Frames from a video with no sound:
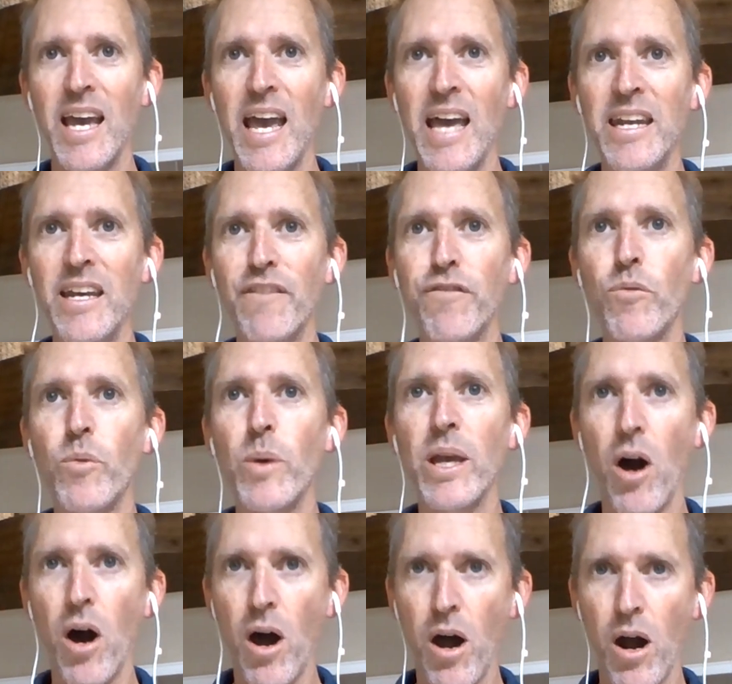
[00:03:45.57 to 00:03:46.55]
And if we
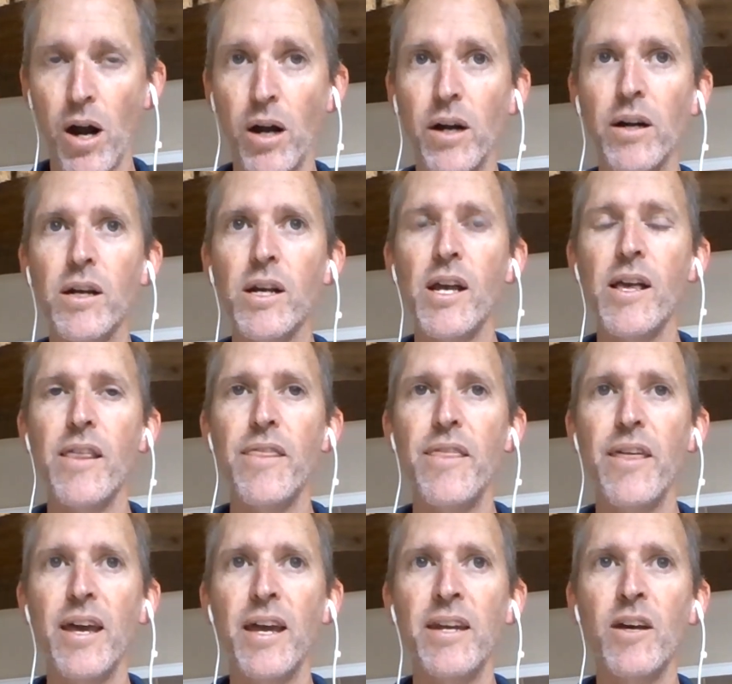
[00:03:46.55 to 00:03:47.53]
are,
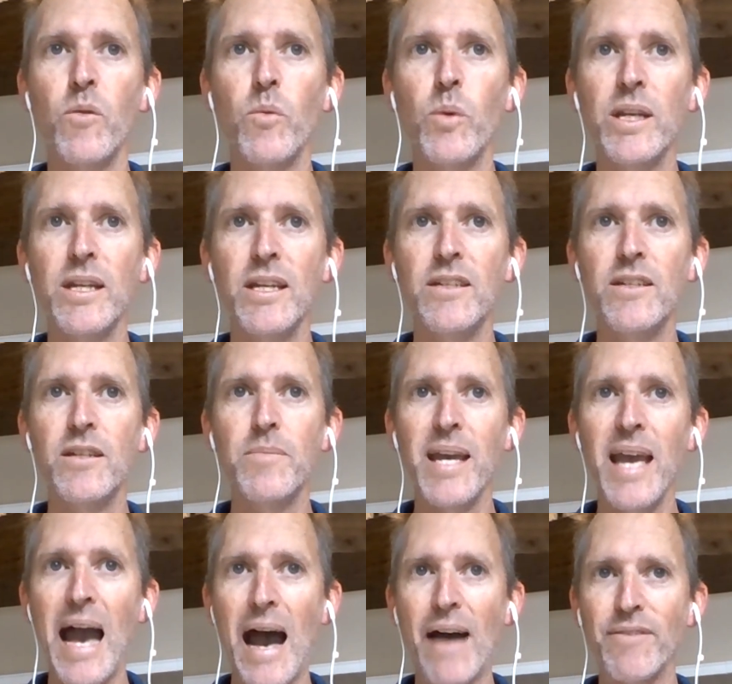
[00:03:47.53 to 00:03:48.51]
then we need to
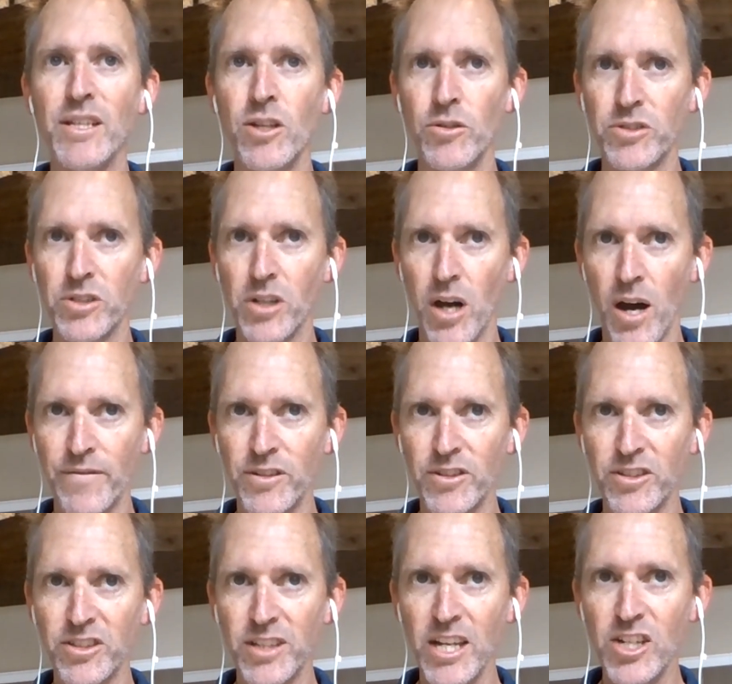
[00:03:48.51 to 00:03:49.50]
be having those
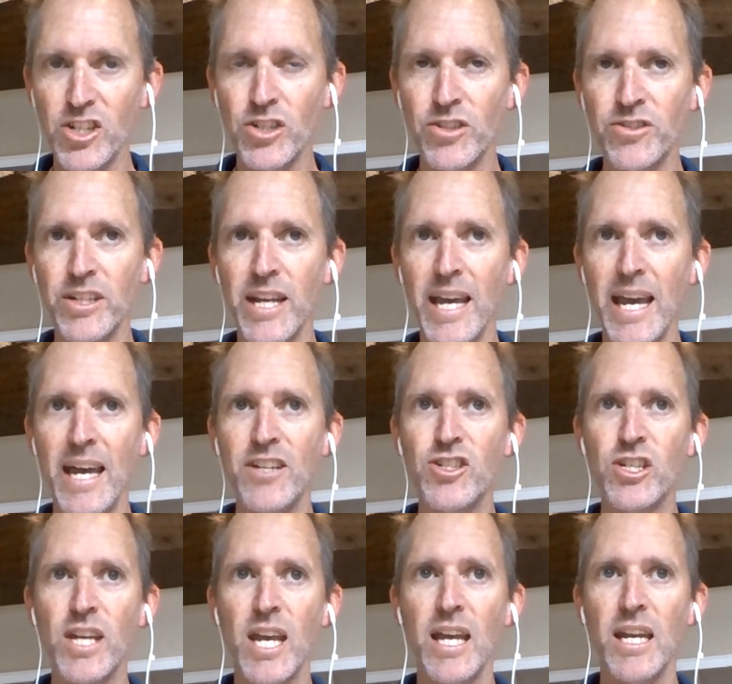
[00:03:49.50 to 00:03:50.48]
conversations and
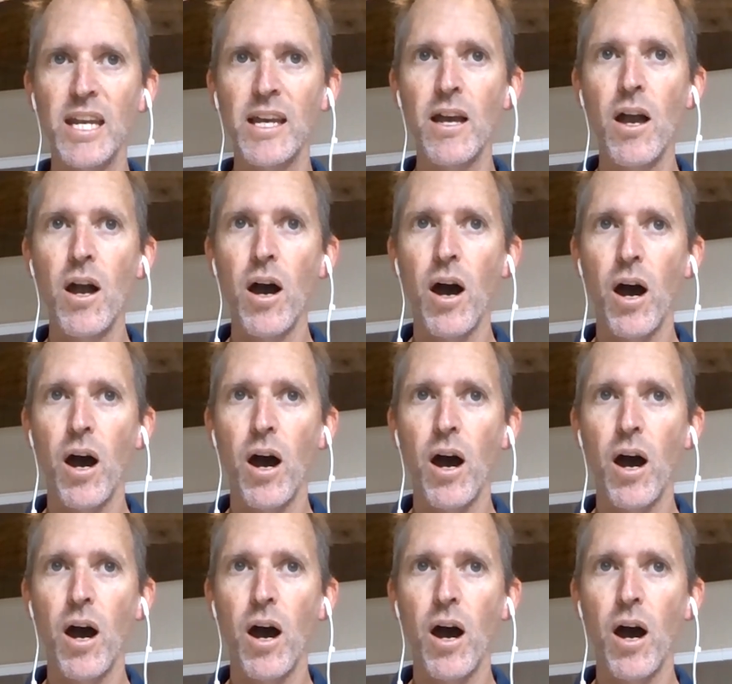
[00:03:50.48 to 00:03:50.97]
educating